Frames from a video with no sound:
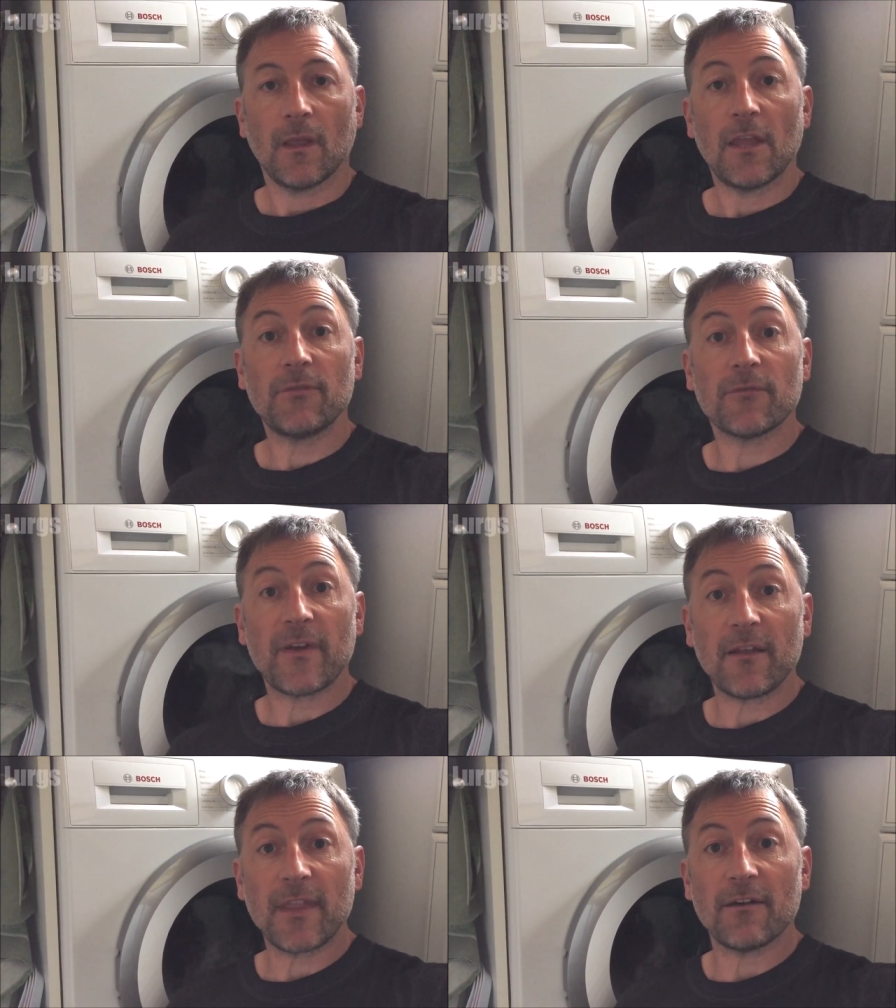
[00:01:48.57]
If you
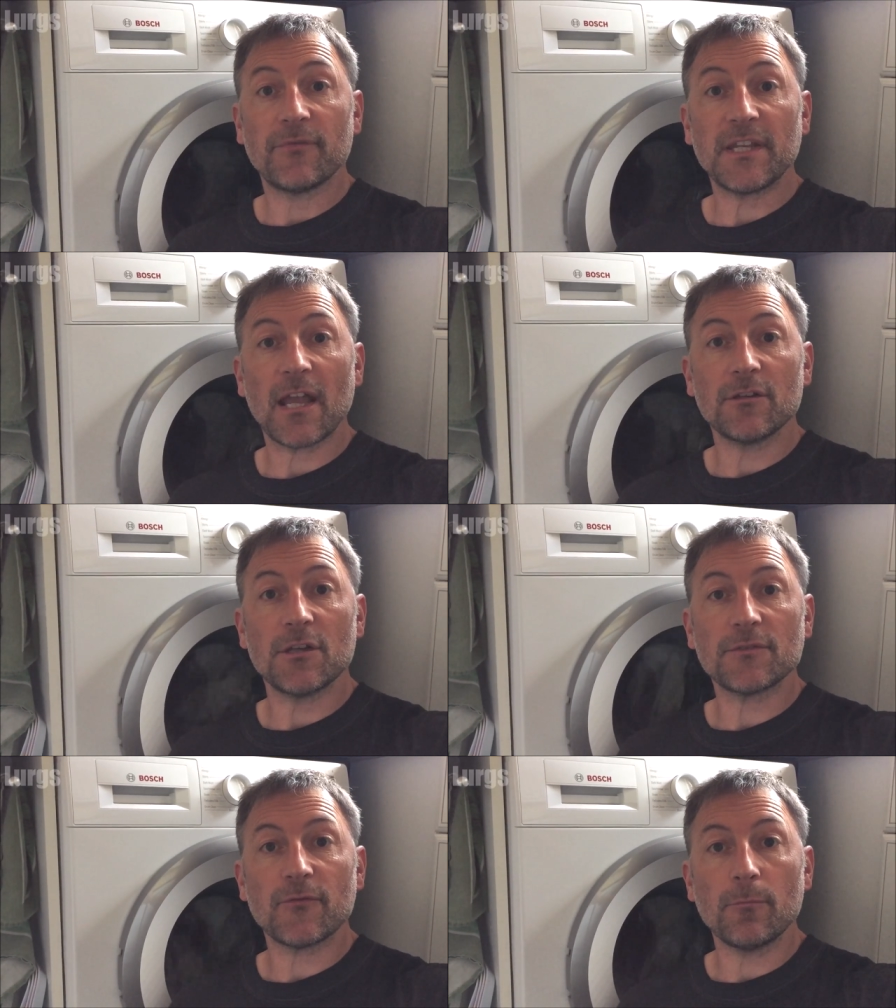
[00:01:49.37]
found that video
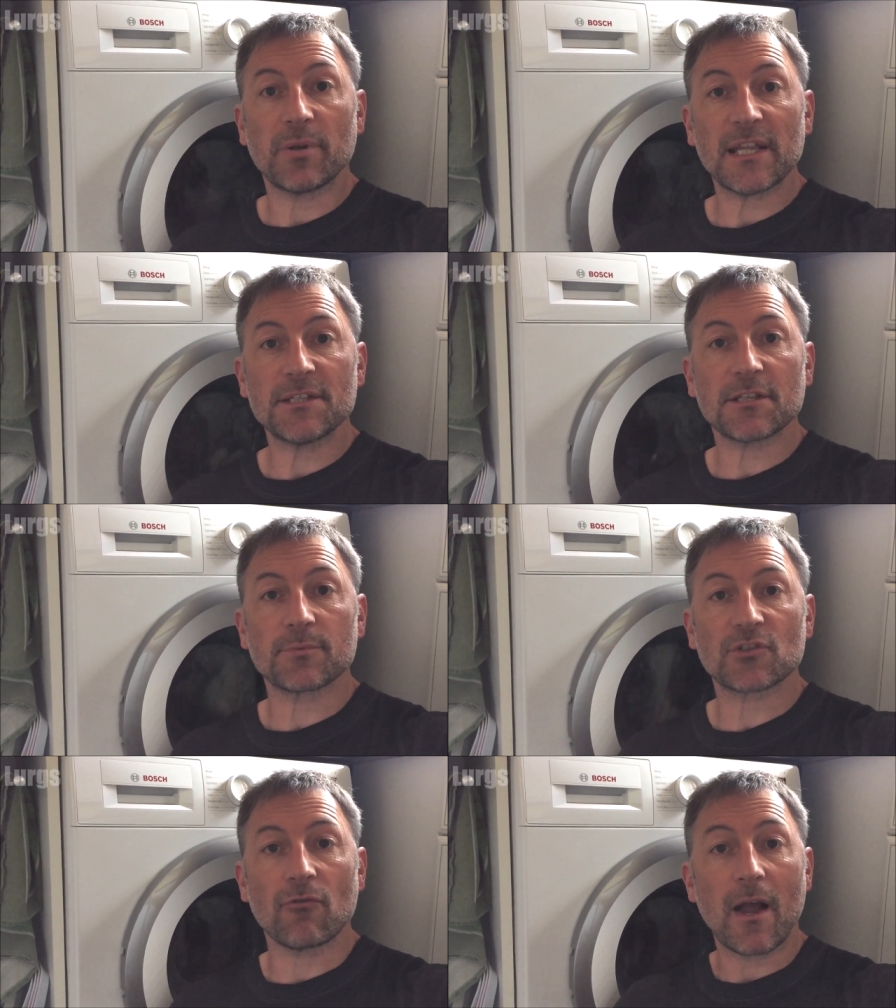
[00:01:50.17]
useful, please
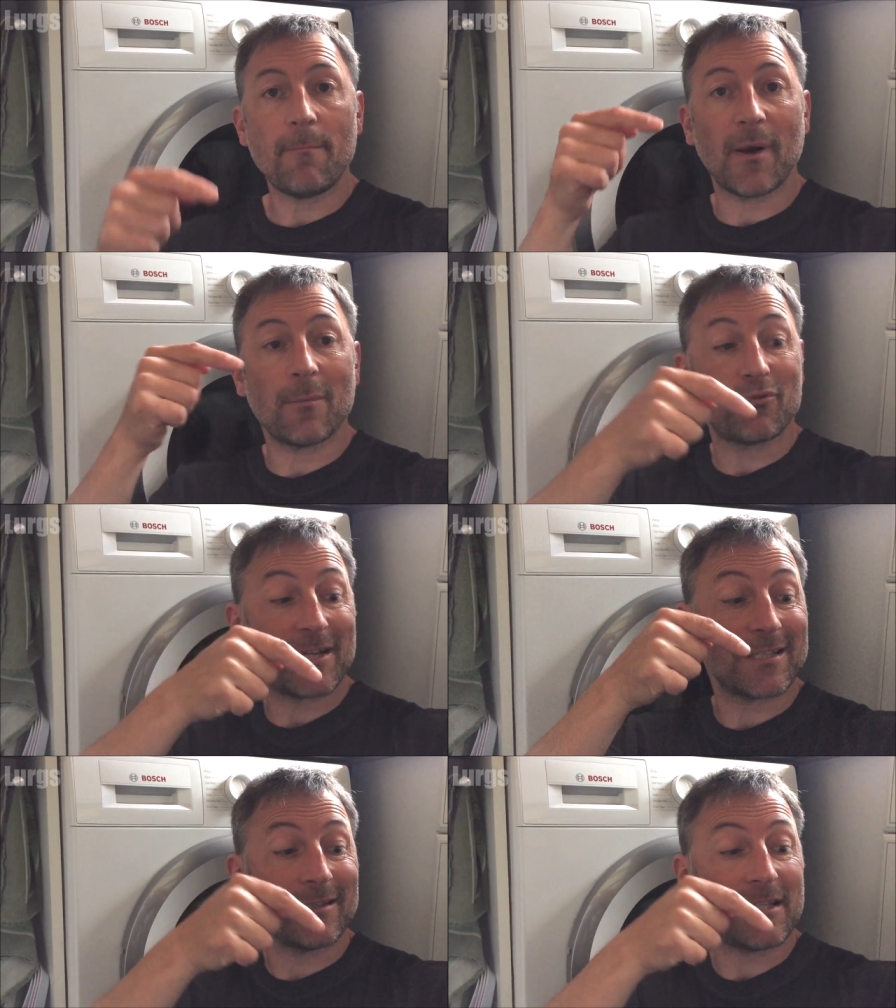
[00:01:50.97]
subscribe by
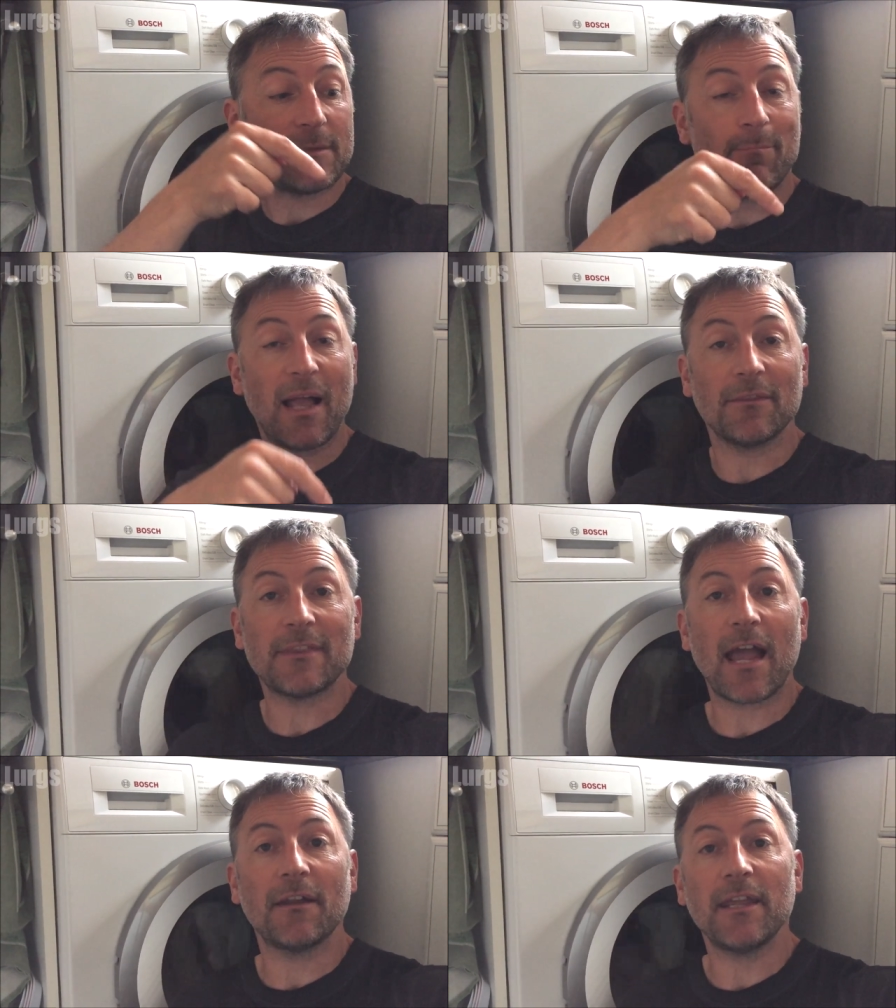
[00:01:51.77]
pressing this button
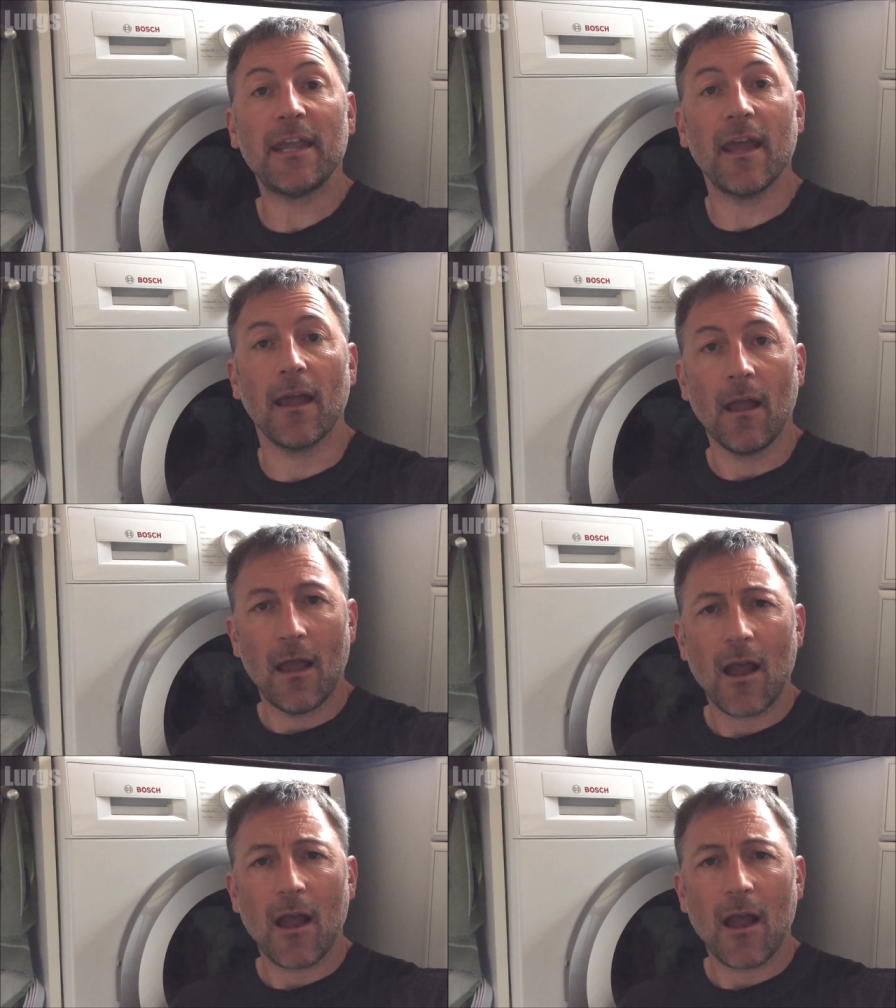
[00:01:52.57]
down here.